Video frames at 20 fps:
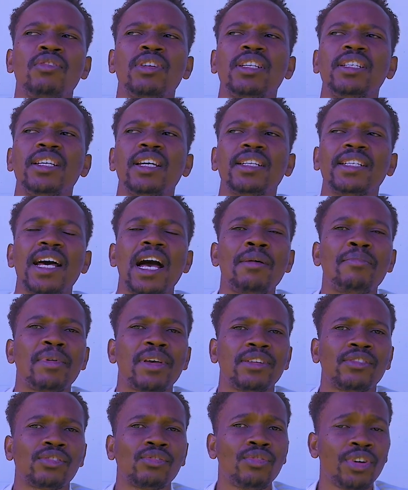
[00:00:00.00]
did it
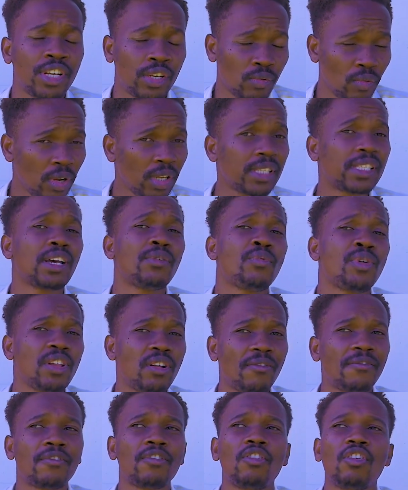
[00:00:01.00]
happen? So it was the will
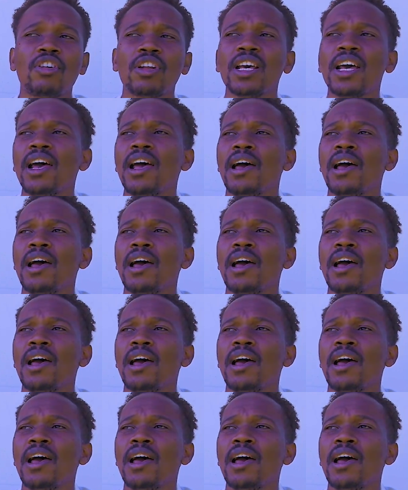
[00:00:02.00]
of God,